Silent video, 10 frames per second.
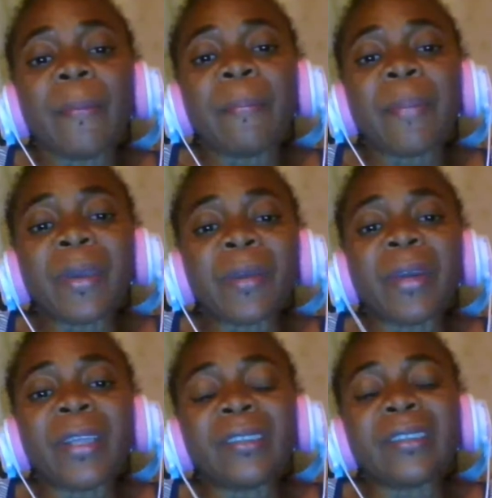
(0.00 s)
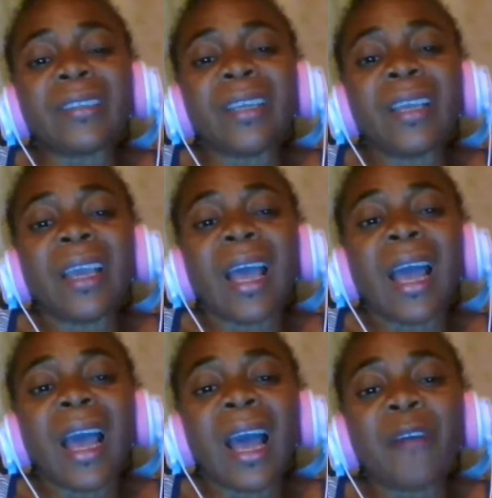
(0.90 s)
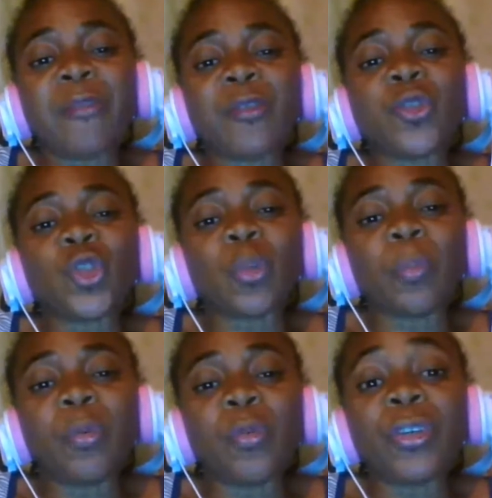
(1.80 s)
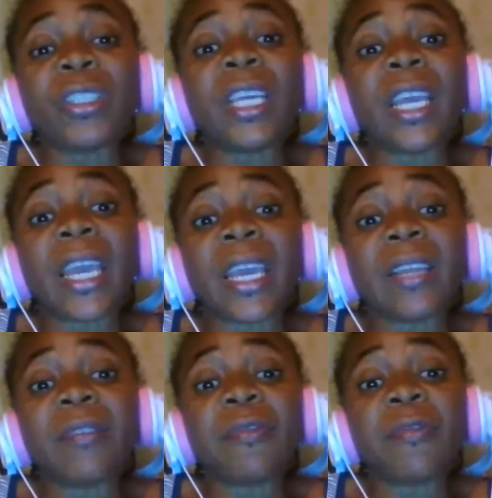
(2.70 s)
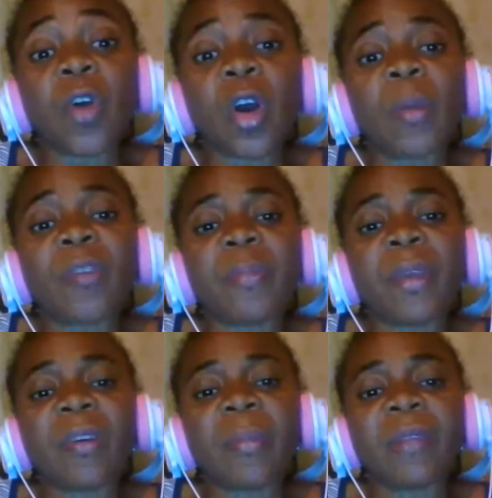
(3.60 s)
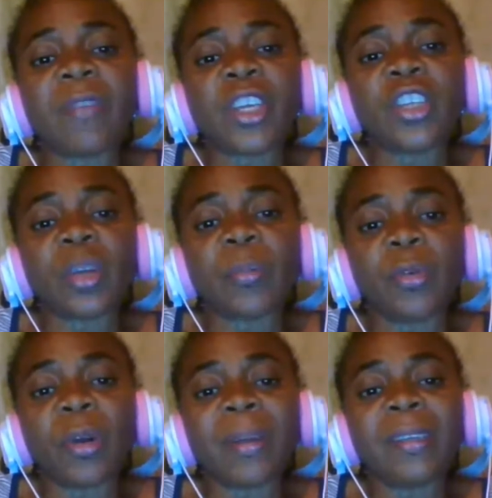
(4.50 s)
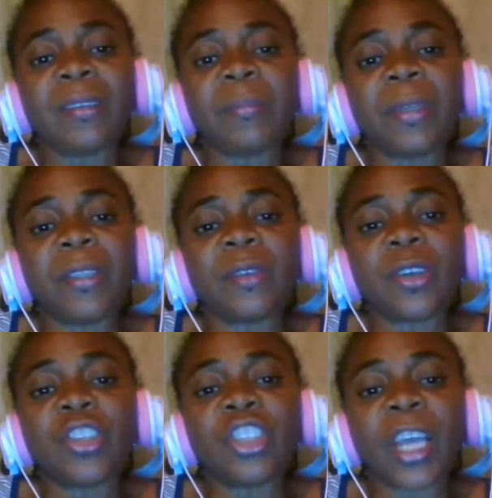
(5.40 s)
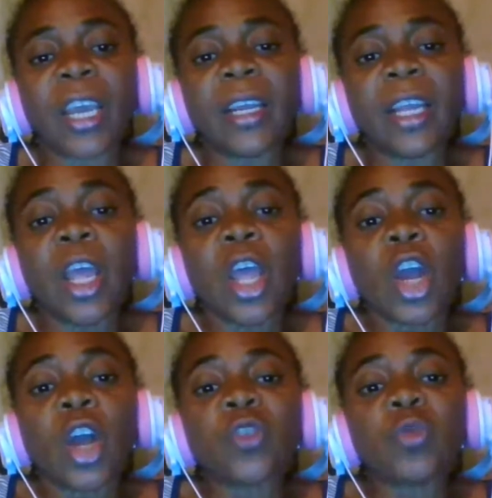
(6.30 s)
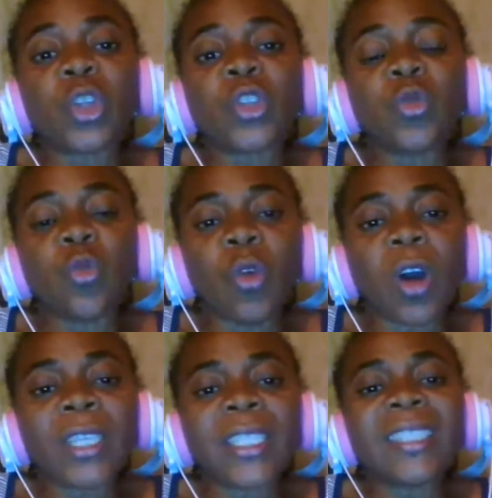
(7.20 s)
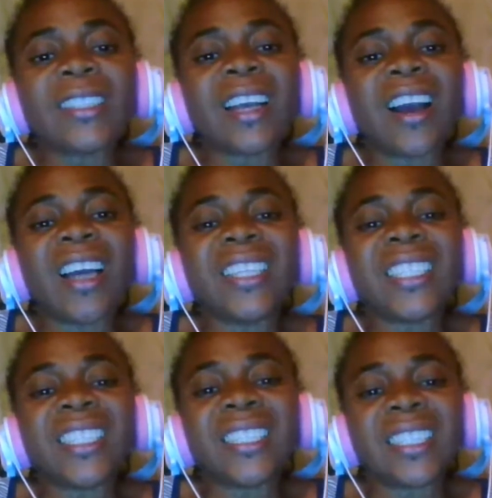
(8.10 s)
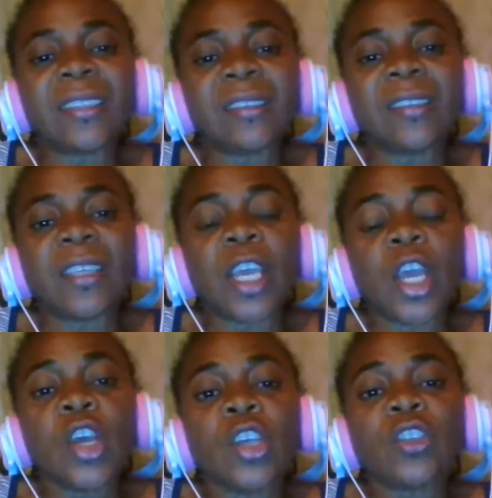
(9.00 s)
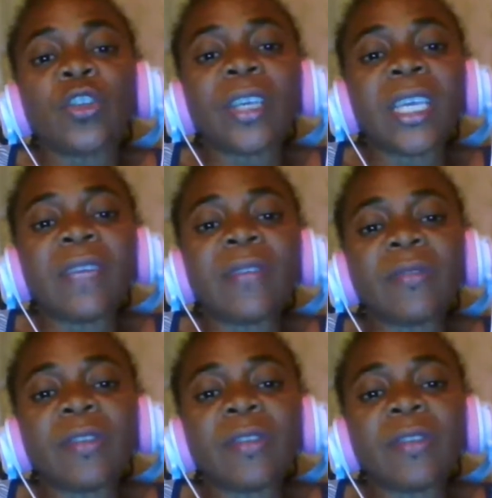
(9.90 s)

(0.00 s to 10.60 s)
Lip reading: parents have to support any form of behavior modification program that is in place for your child. Because what you want is consistency. So even if the